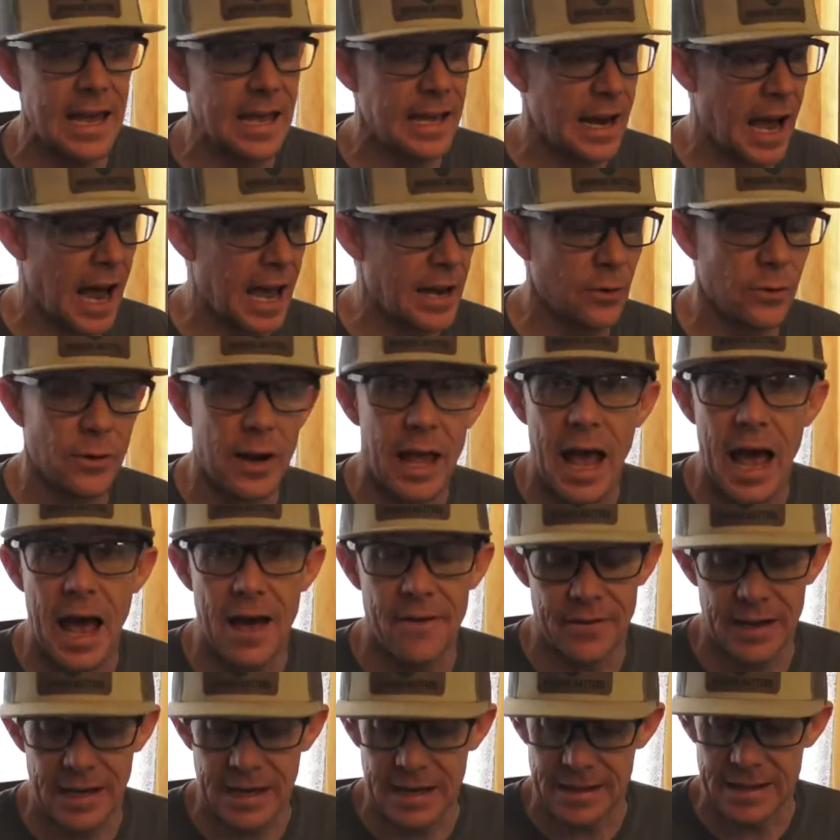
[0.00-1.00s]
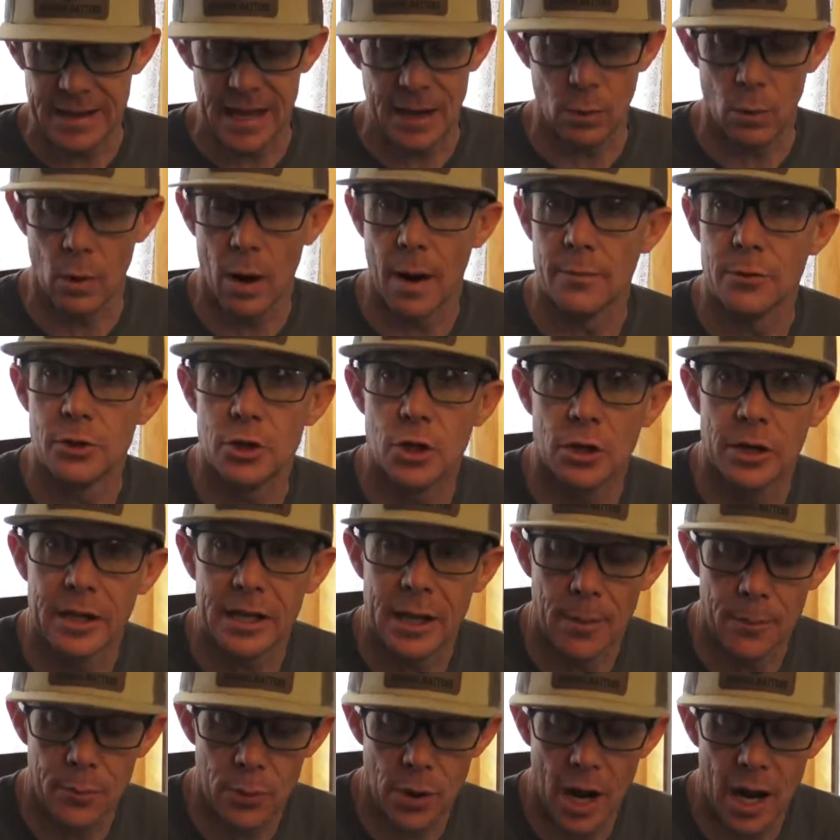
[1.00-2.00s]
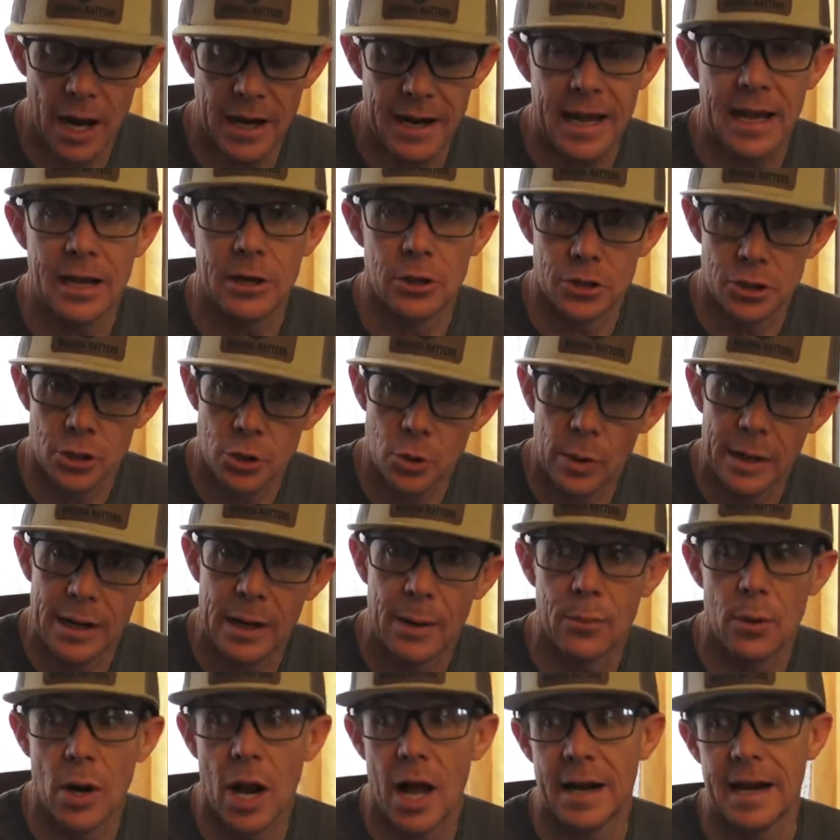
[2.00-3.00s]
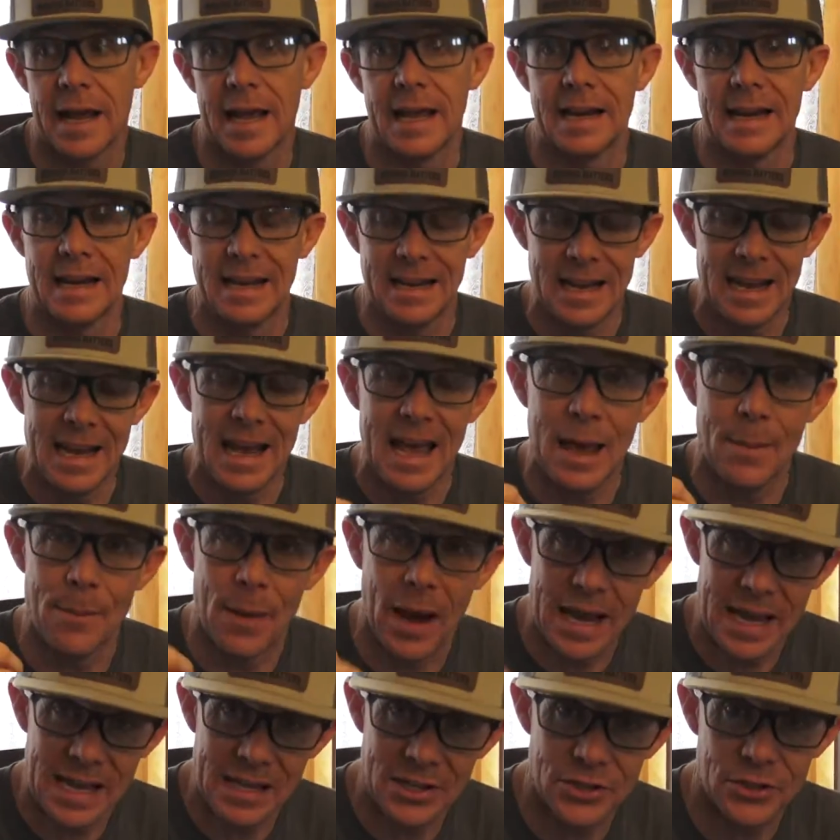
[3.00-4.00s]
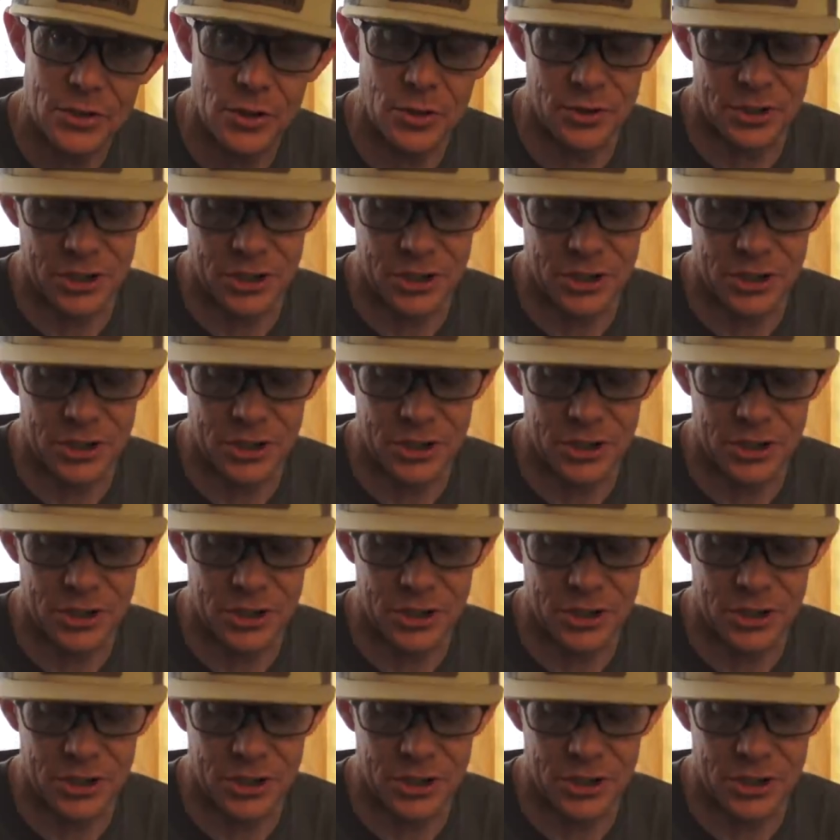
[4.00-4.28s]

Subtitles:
in. I don't have anything where I'm turning a broadhead or screwing a broadhead in and my insert